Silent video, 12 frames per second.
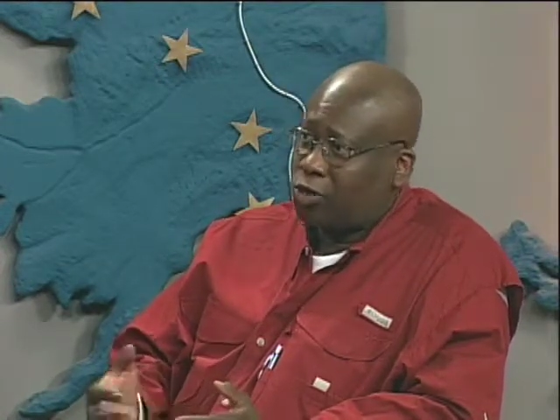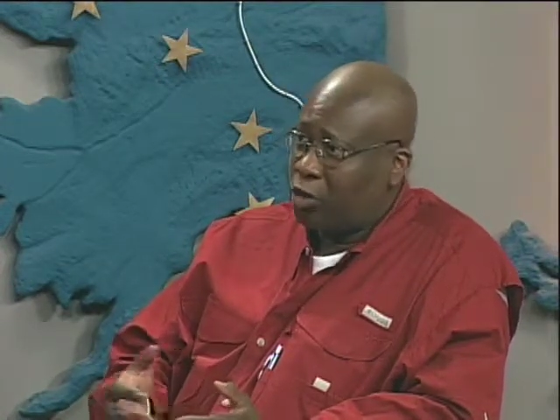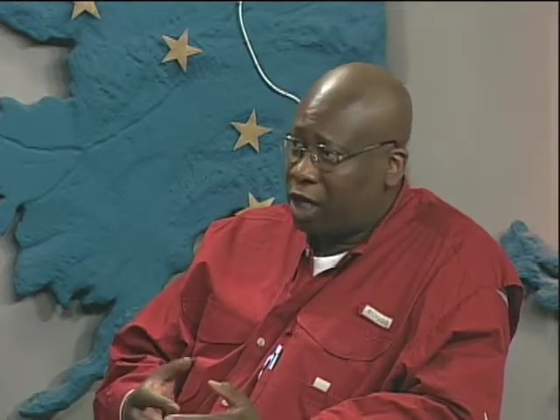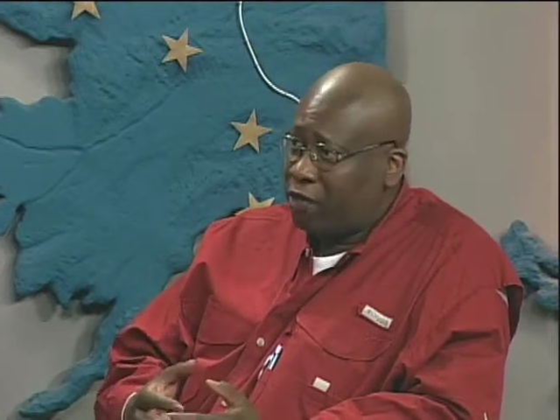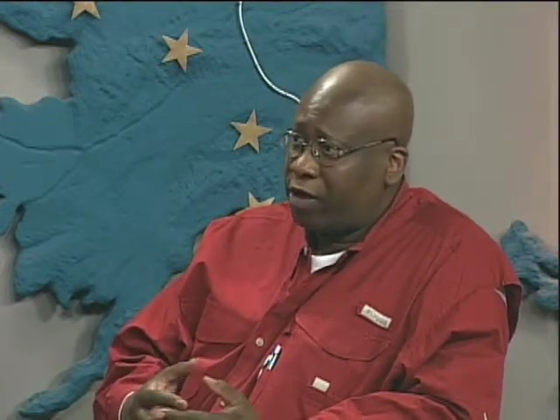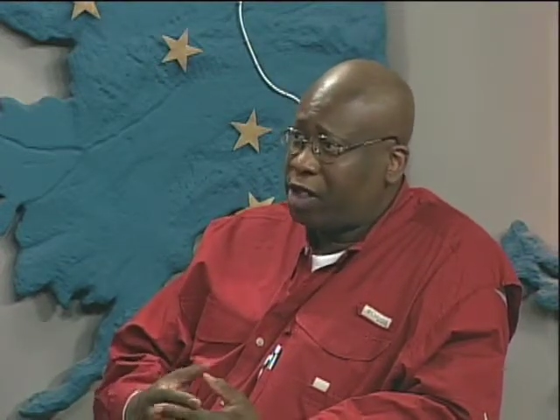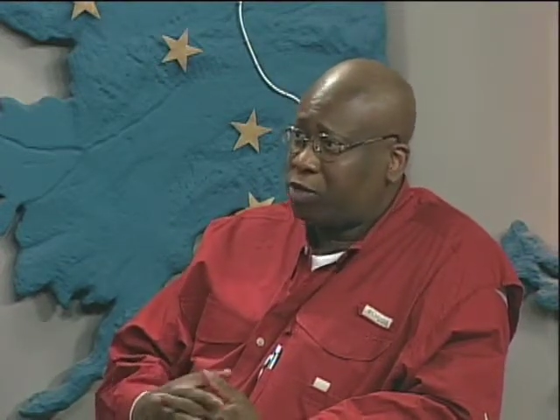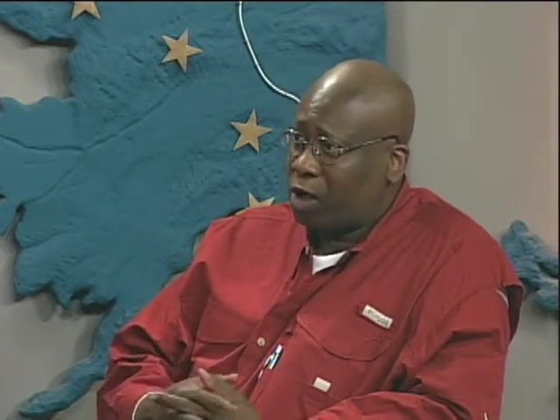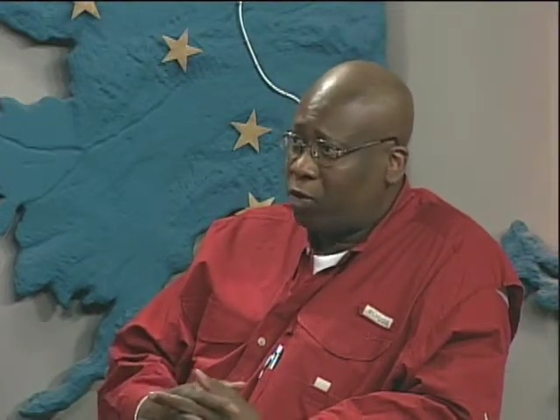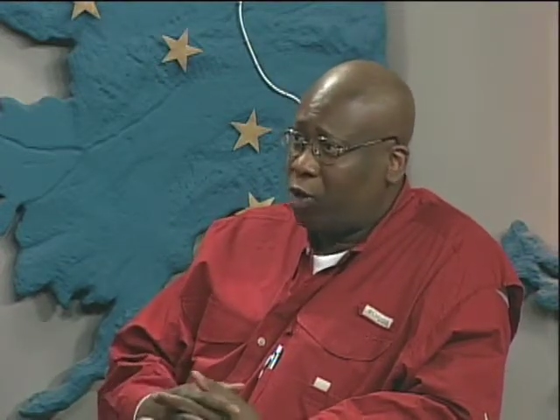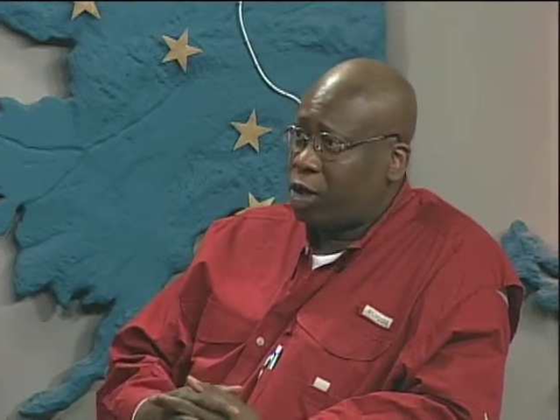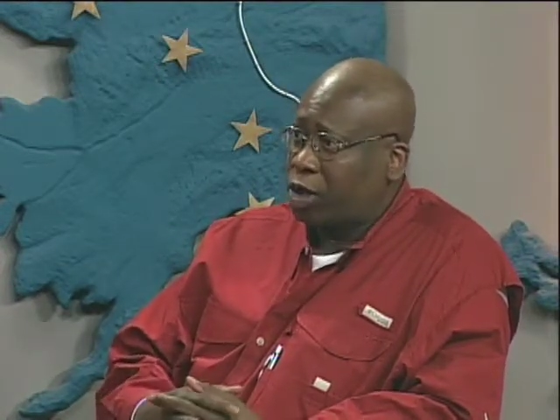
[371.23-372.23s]
will eventually
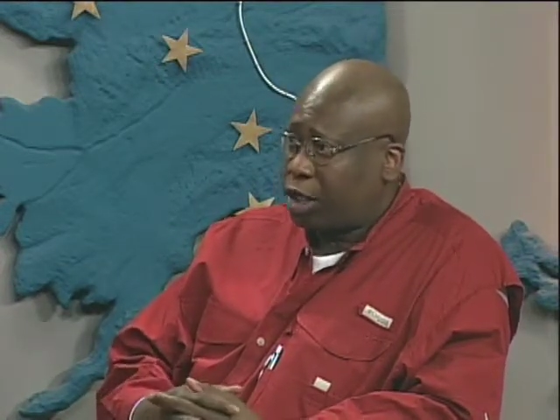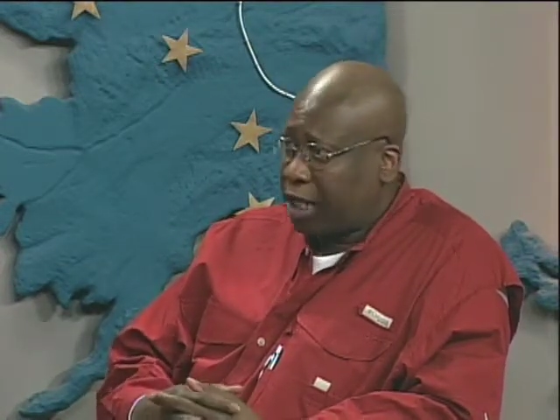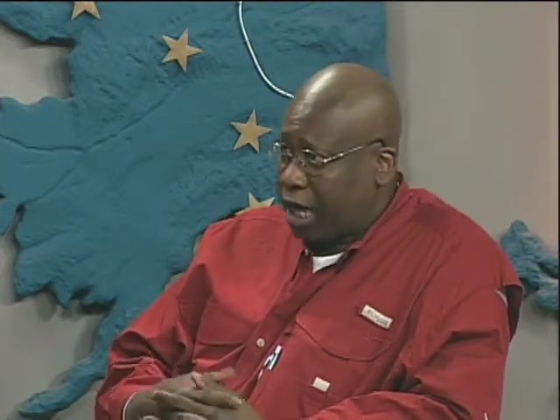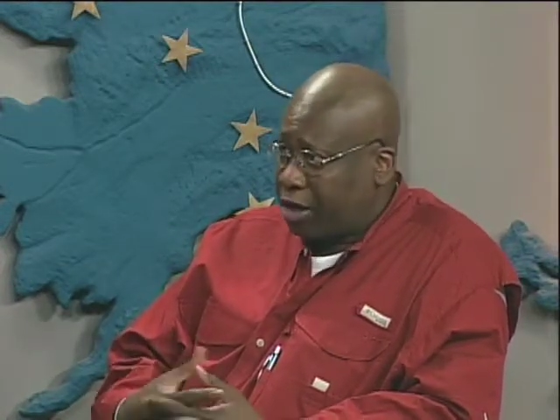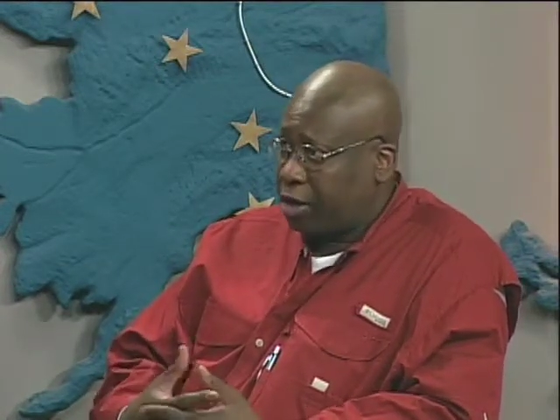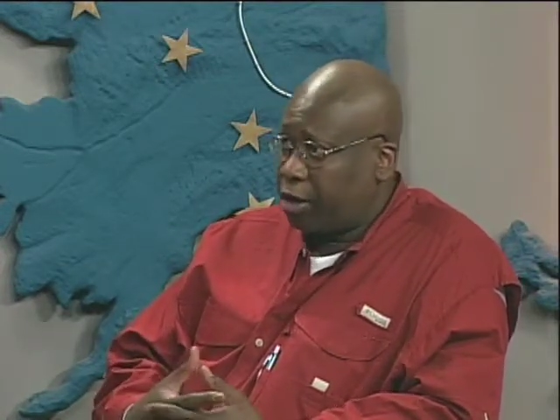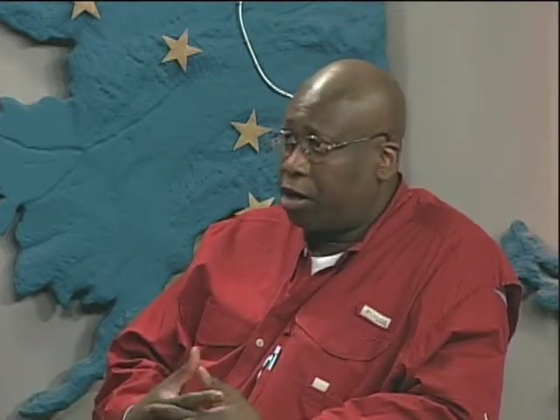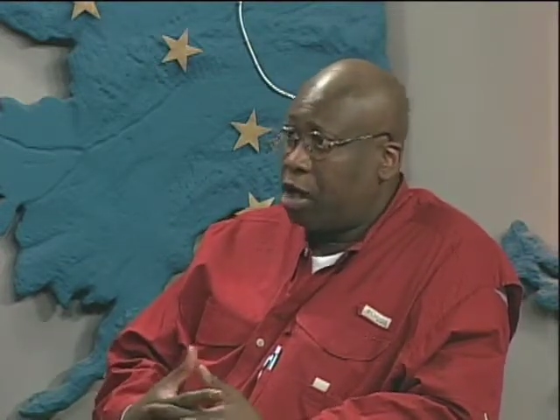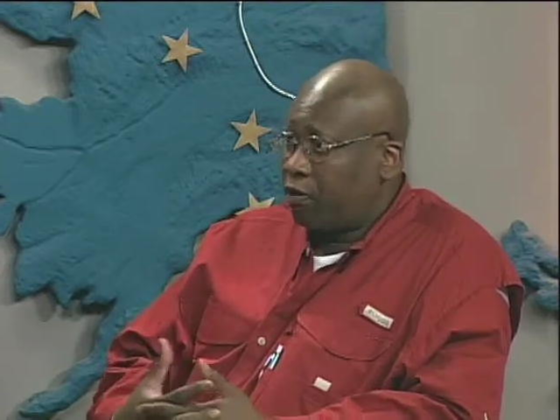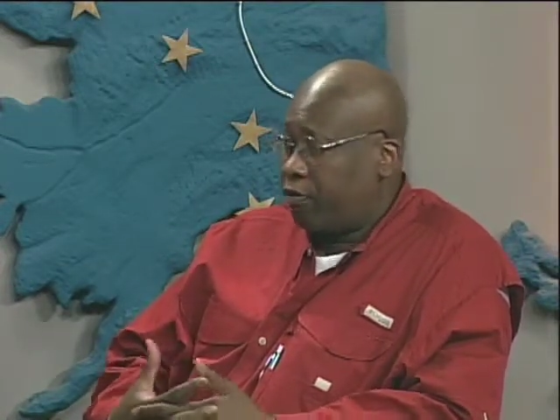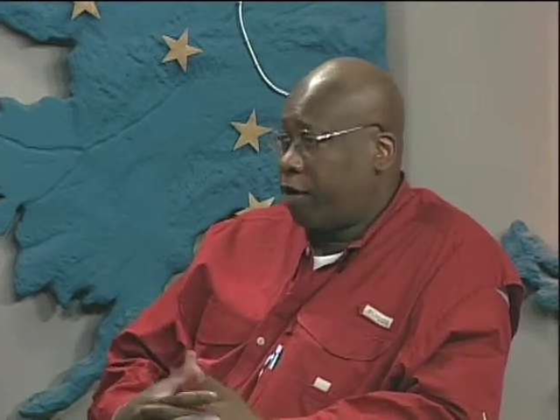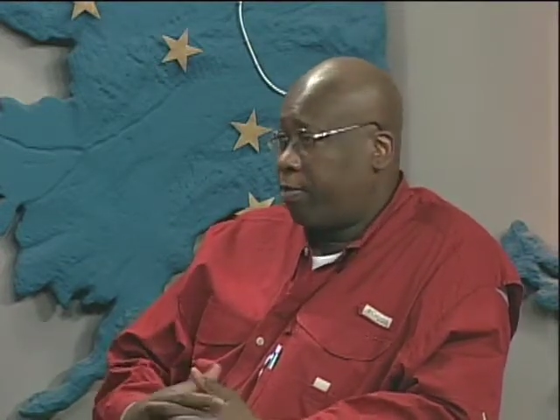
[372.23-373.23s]
work together
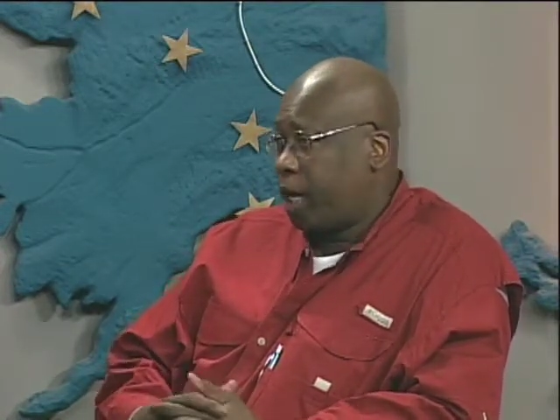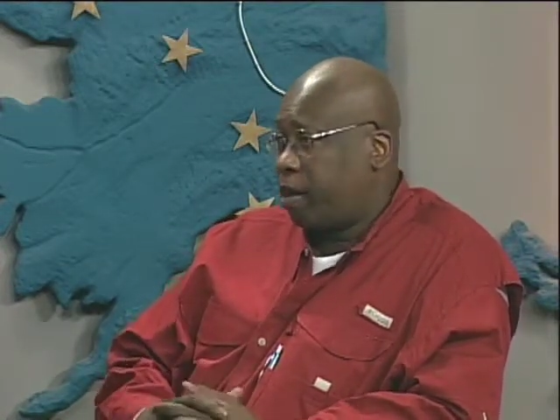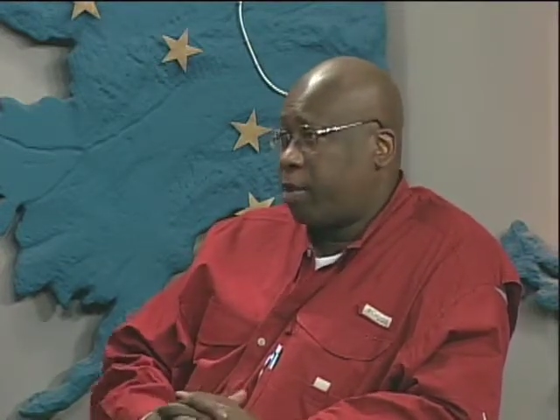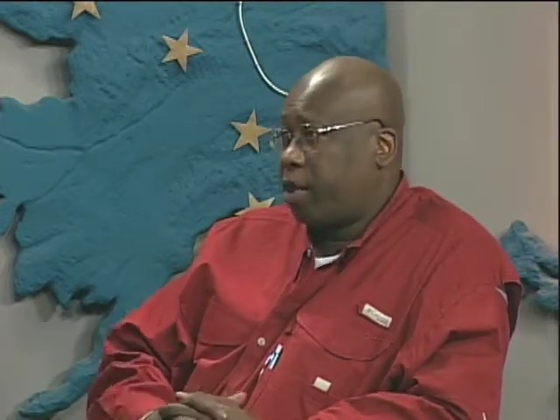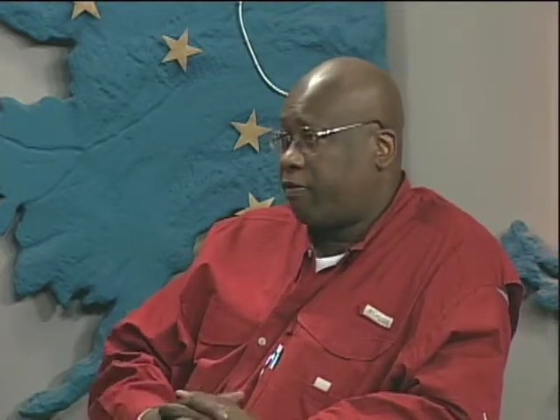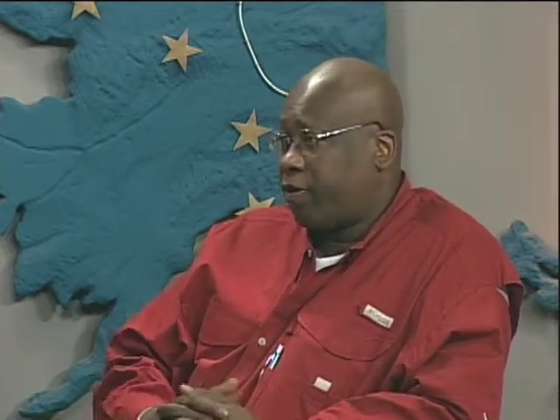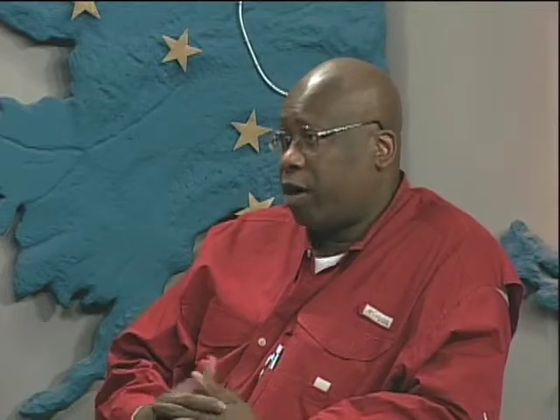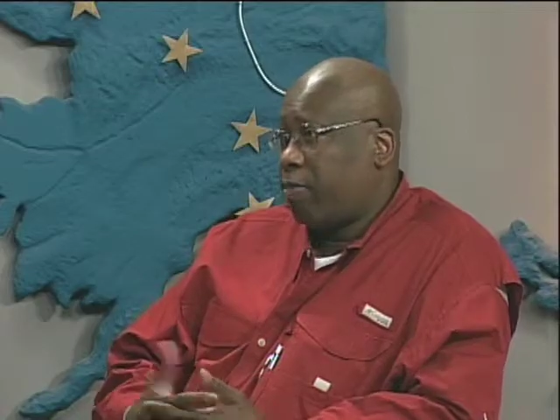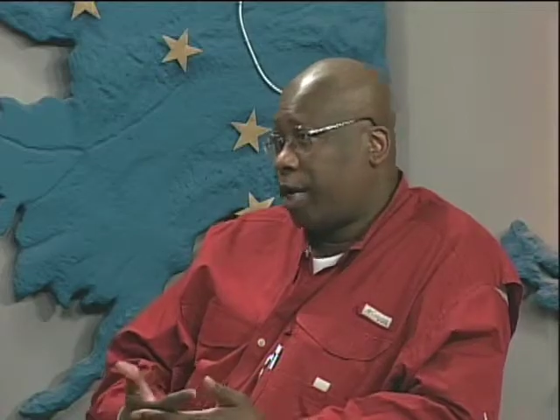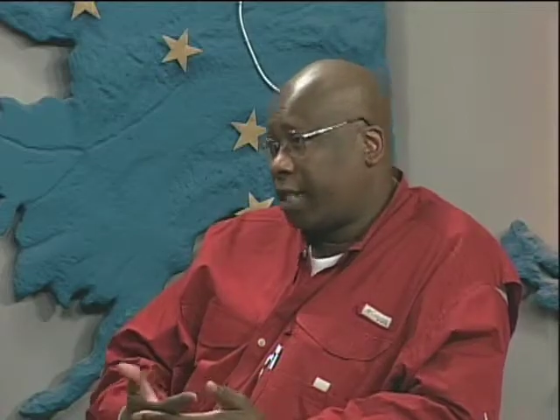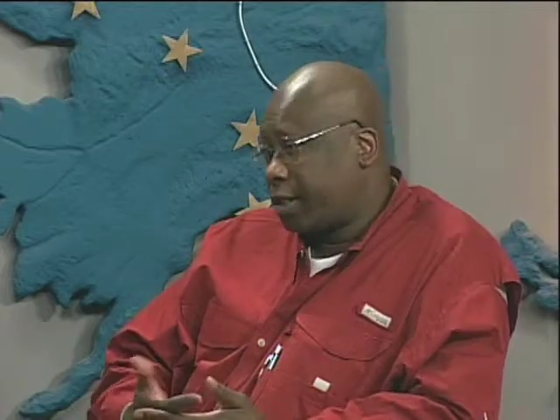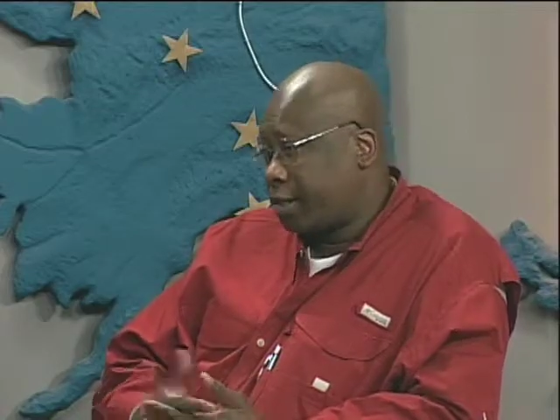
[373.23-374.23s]
for the betterment of
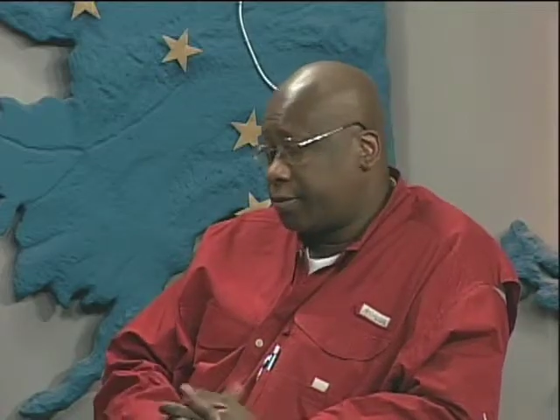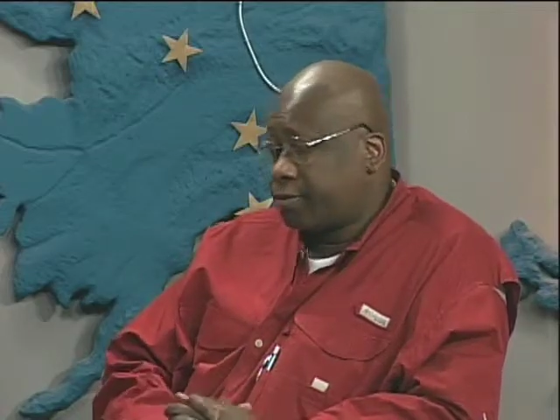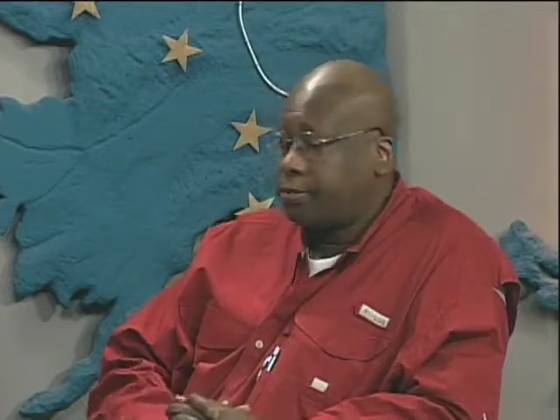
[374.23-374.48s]
Fairbanks.